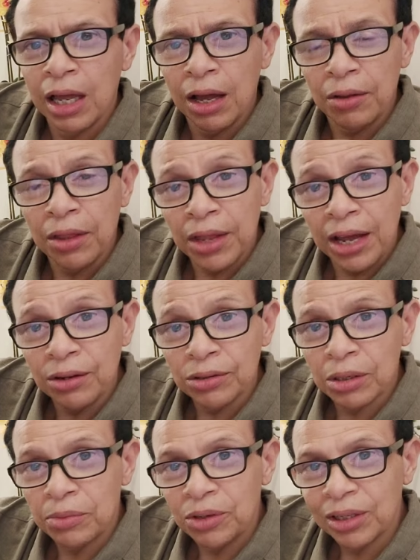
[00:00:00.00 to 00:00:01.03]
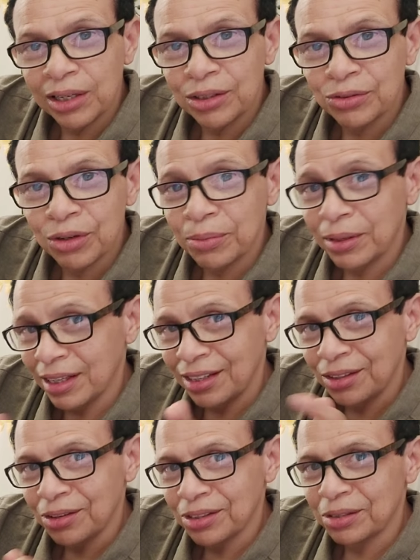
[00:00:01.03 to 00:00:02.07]
Oh, I know some of you like the drum, and I
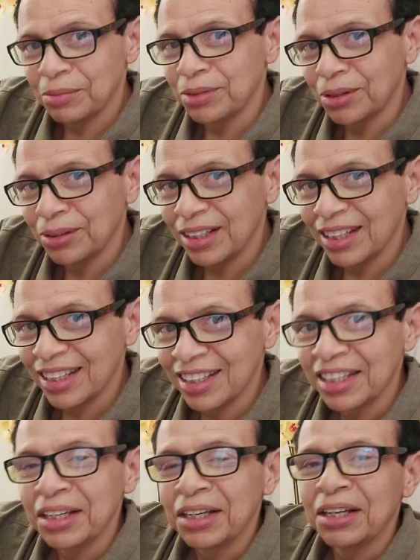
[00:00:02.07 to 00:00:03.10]
know that some don't like it.